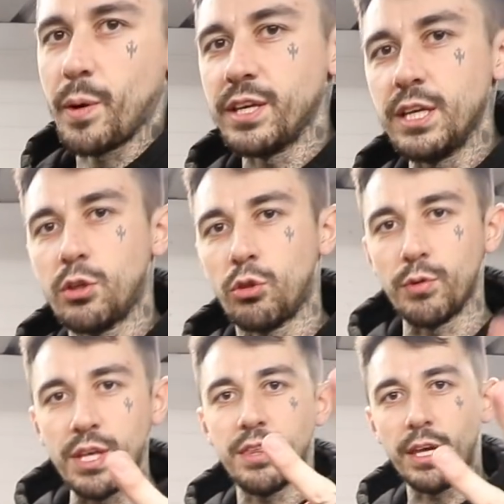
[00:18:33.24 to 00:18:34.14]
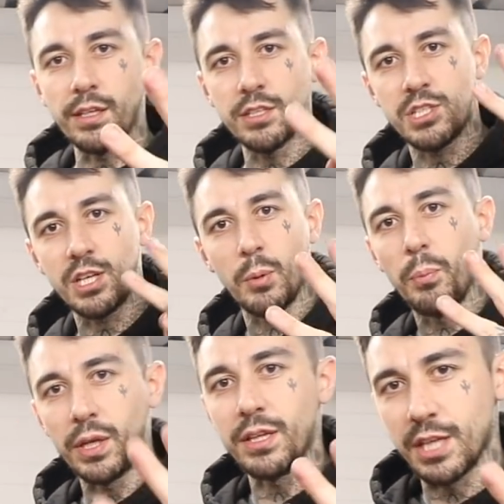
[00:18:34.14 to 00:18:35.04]
I need 3 things to
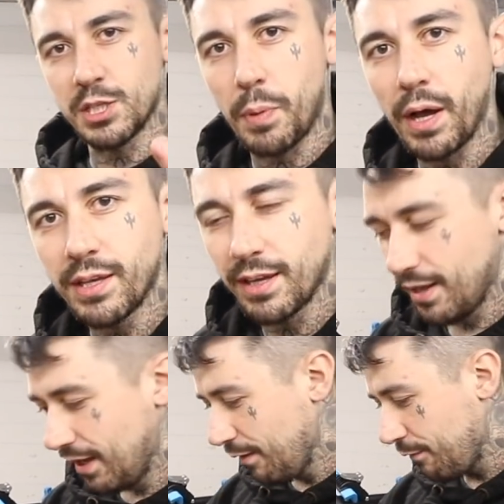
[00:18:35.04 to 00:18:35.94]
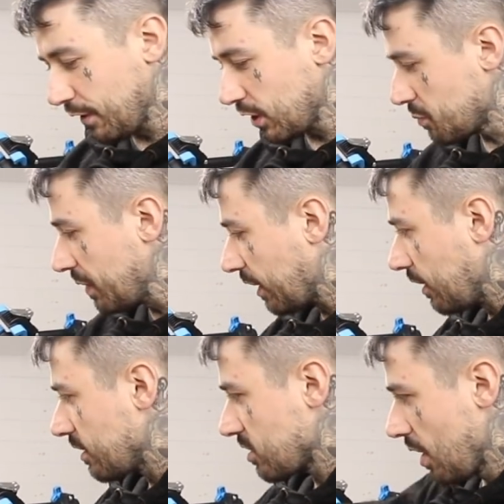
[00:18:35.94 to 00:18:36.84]
complete this bike: finish me
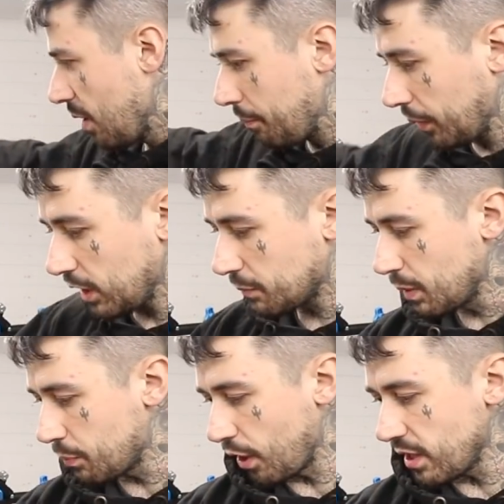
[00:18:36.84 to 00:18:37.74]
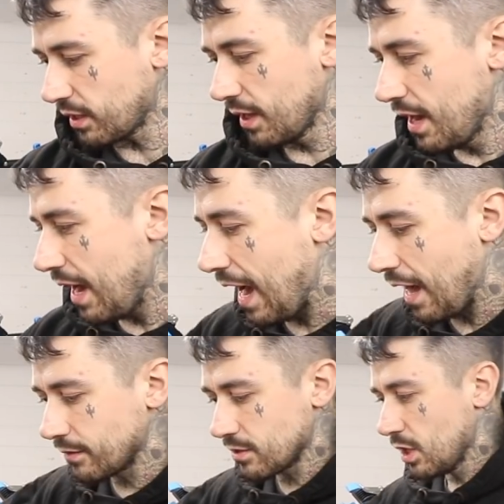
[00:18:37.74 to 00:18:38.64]
gears, bleed me brake,
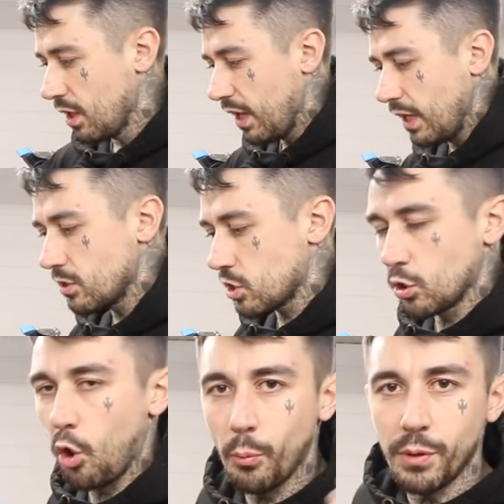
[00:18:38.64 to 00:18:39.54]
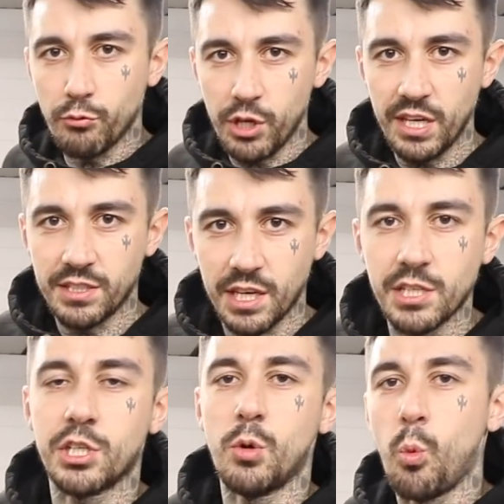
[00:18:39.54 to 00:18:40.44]
and install me rear
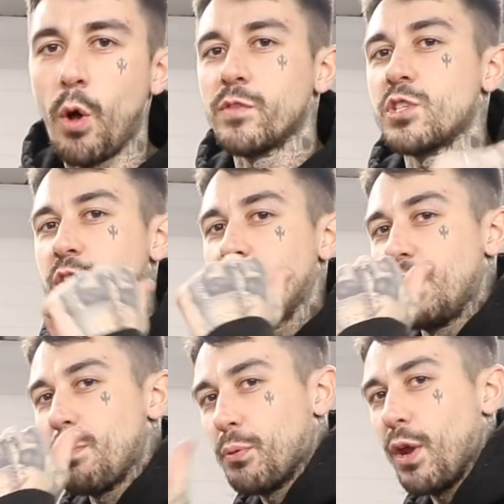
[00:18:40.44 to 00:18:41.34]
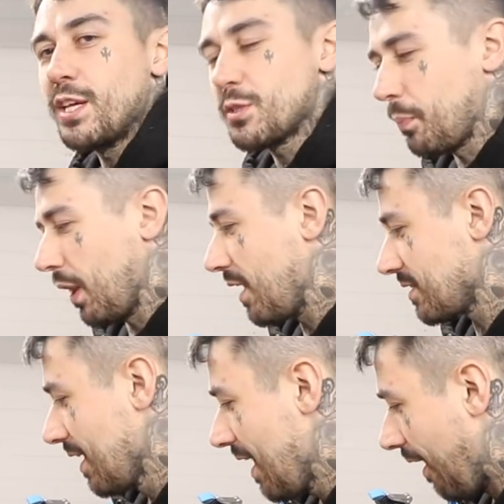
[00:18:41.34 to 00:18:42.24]
disc once the brake's
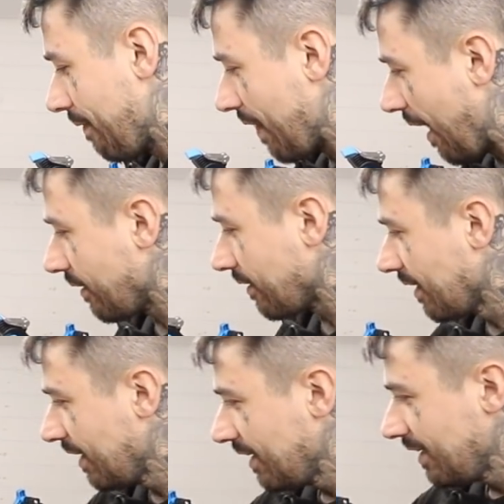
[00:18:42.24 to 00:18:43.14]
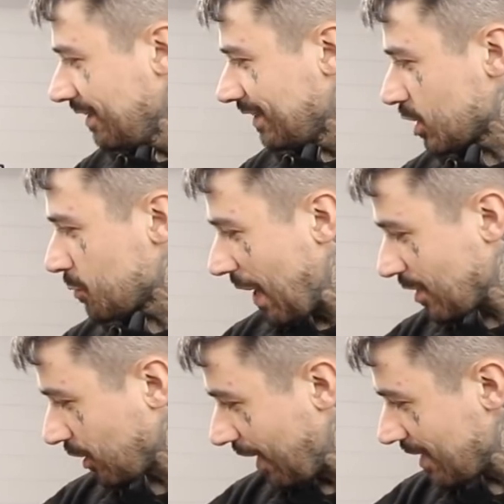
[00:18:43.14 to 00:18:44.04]
bled. And then the
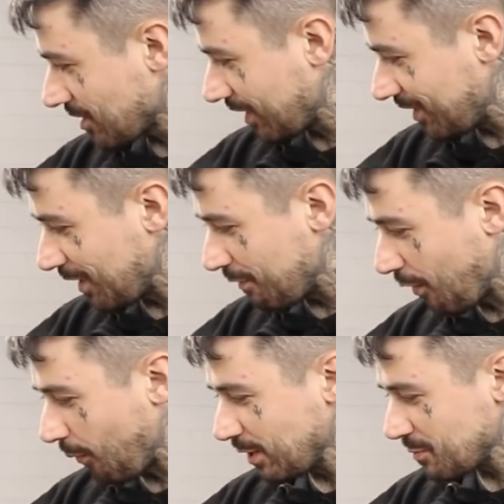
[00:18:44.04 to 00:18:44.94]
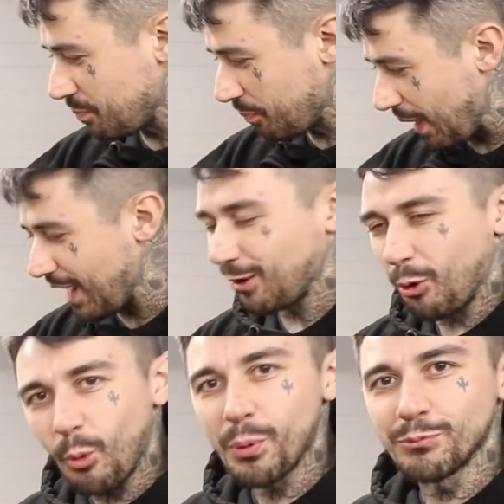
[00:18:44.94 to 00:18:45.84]
Specialized KENEVO is
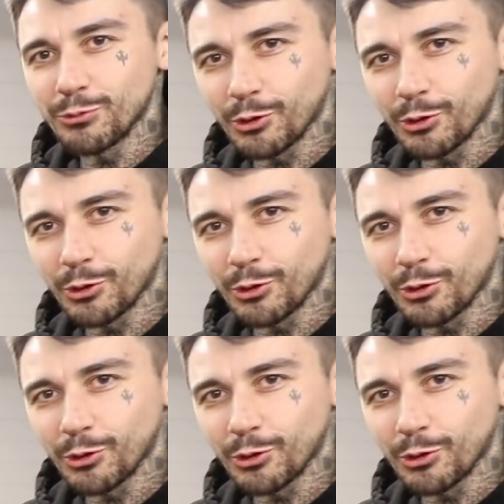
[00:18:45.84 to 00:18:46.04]
back up and